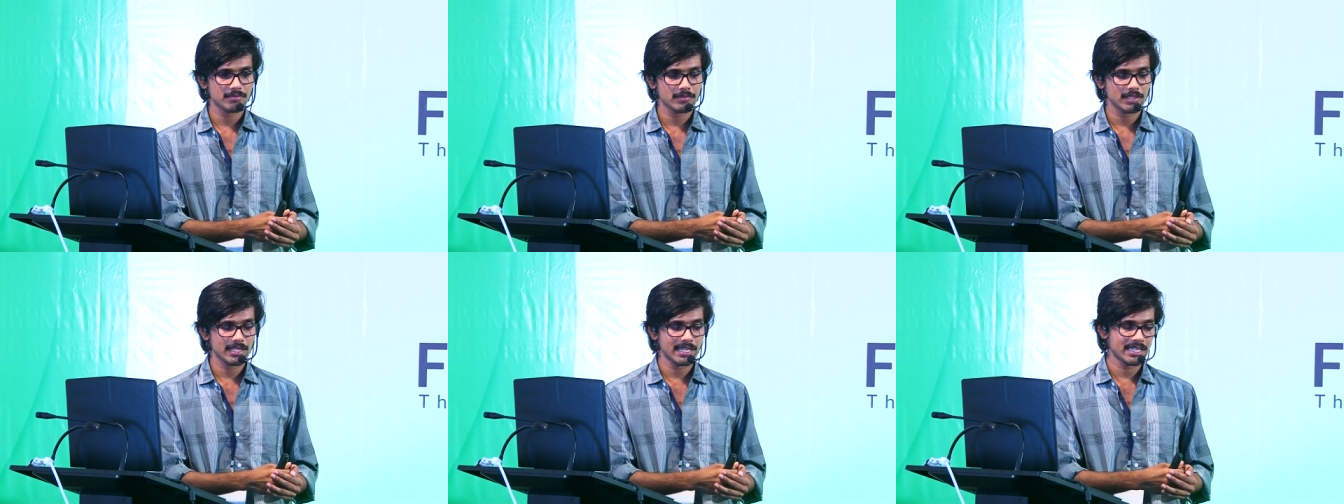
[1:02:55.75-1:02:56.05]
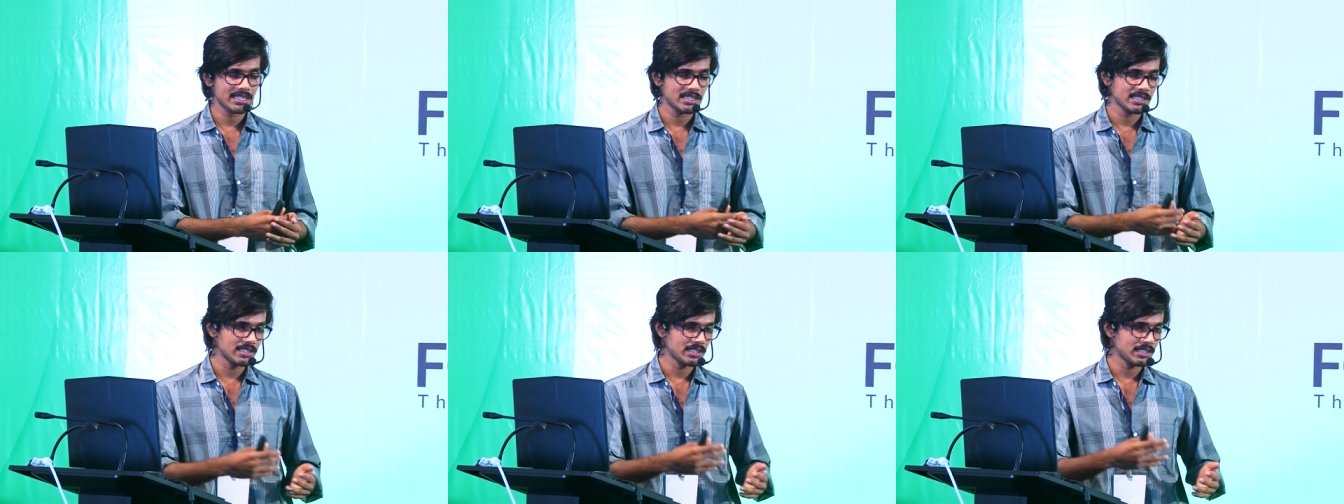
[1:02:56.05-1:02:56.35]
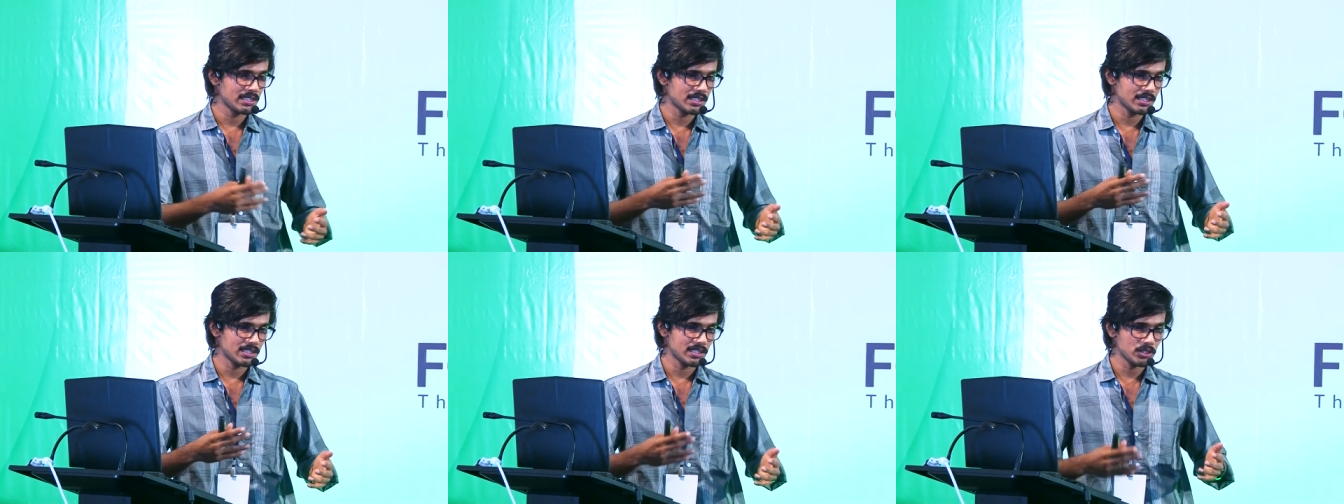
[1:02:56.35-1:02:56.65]
and
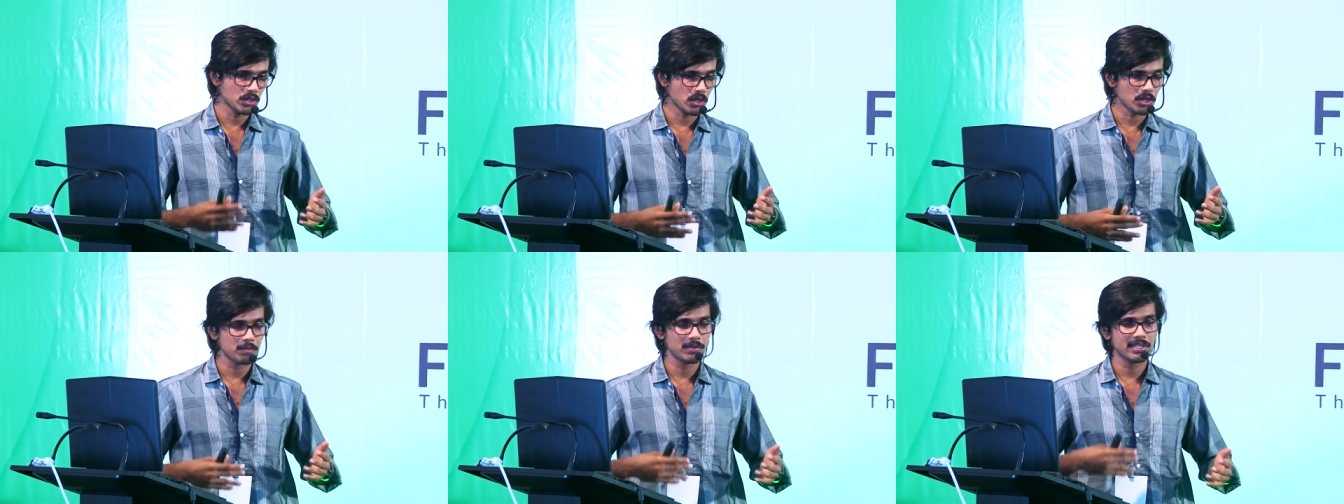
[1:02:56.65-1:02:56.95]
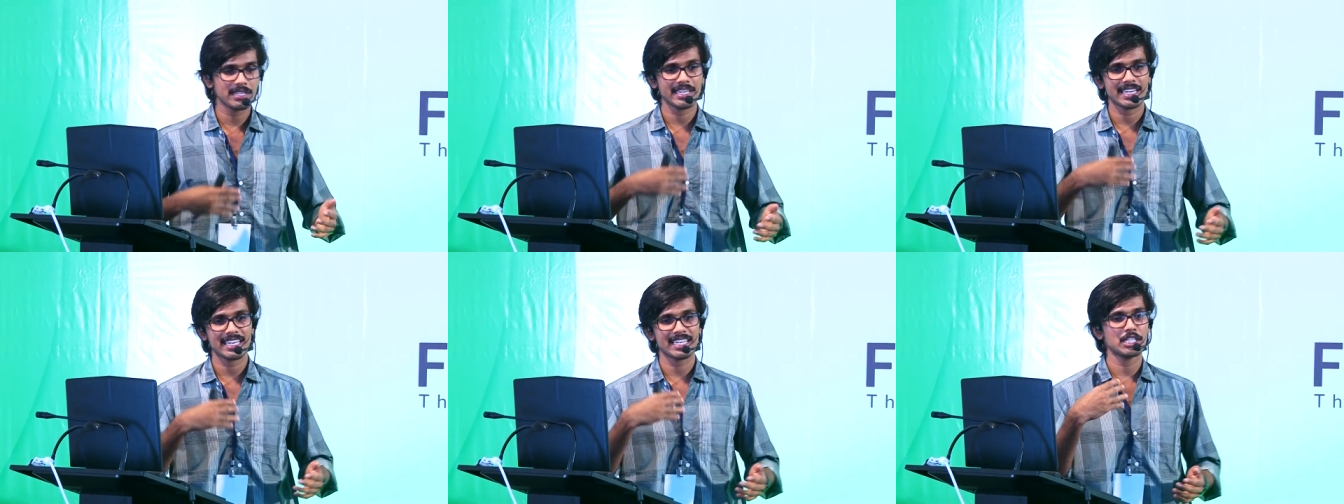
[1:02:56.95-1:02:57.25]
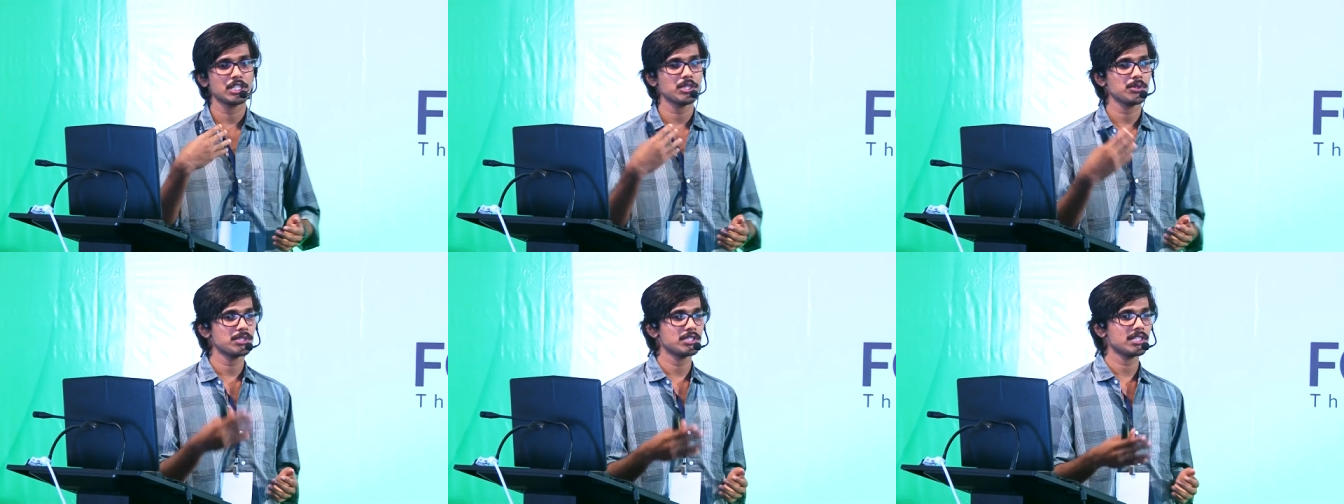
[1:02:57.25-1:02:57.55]
not being an
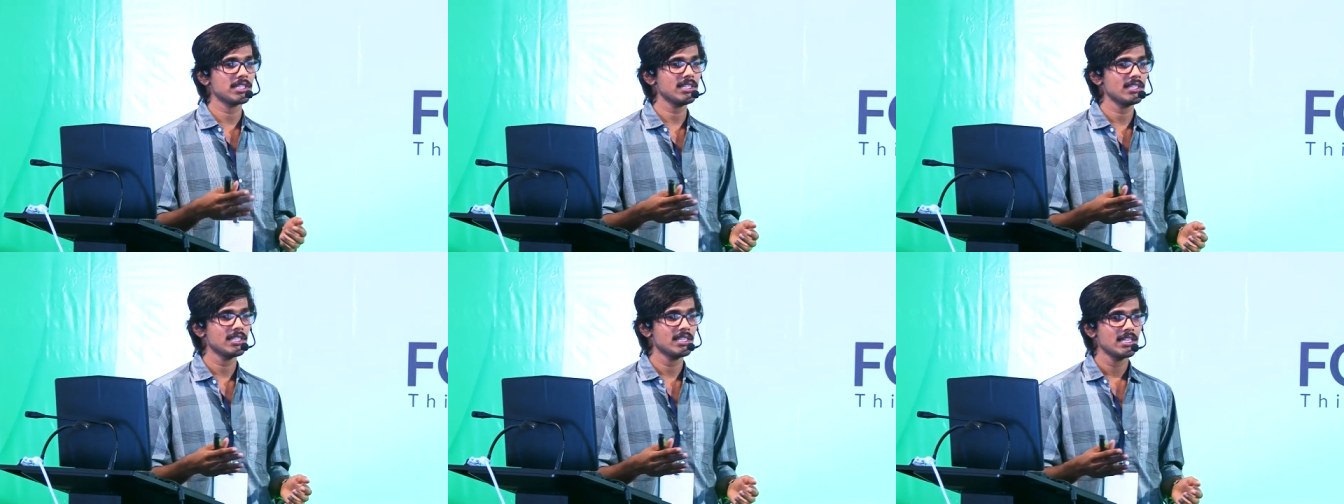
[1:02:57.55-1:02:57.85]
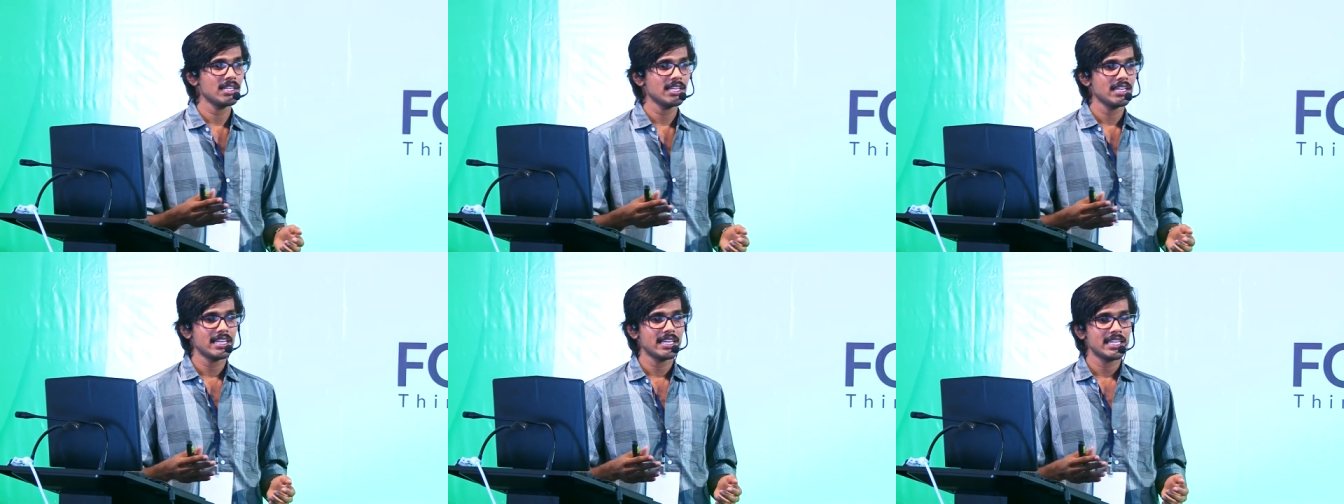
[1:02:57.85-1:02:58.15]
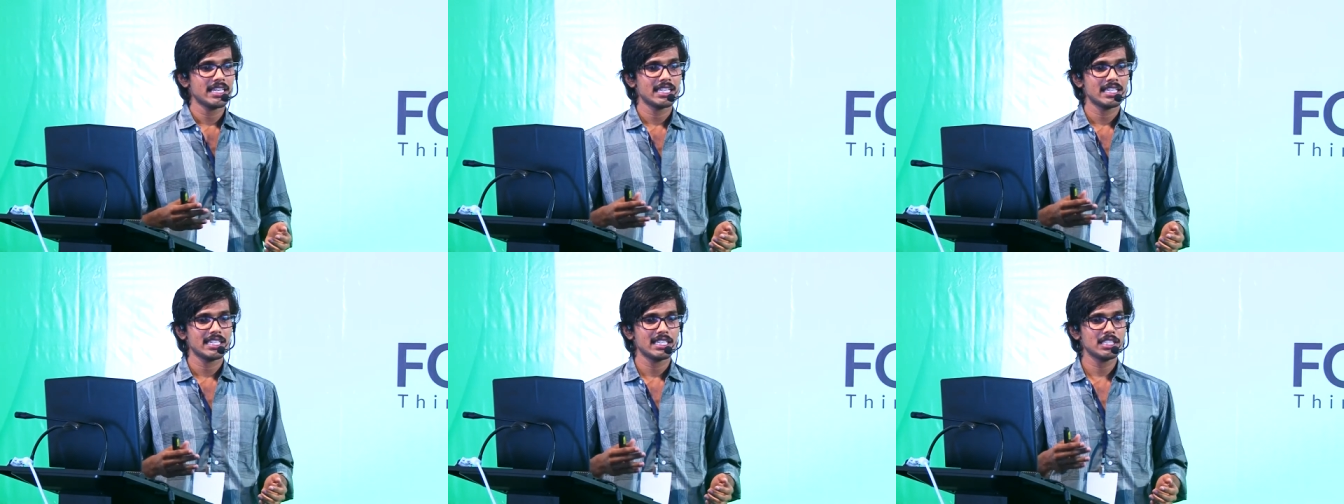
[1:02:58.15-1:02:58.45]
individual,
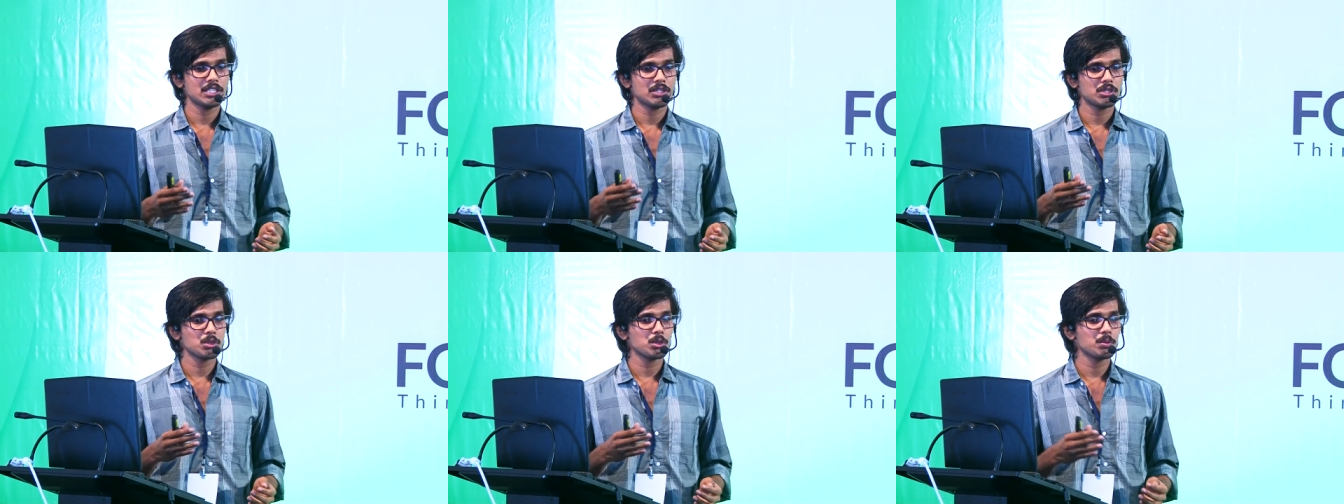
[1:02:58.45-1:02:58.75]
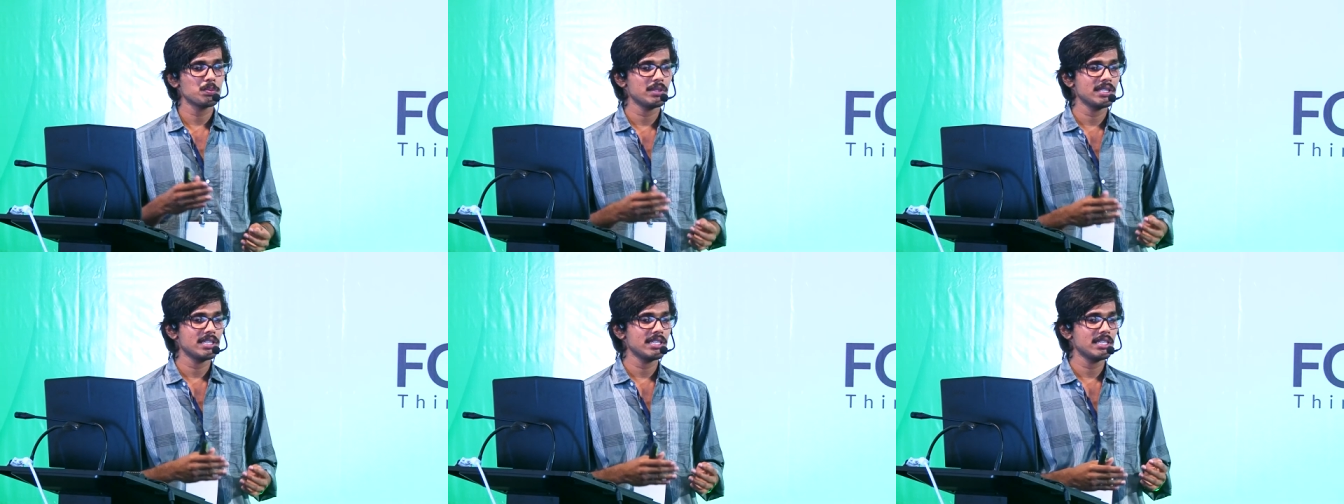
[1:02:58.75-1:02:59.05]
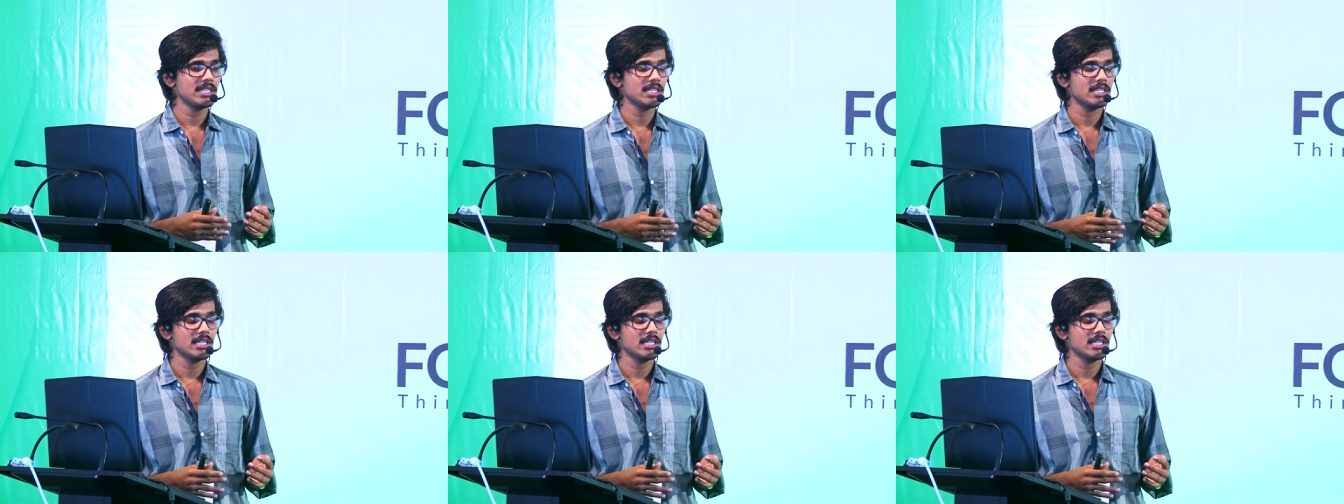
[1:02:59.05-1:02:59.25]
it should be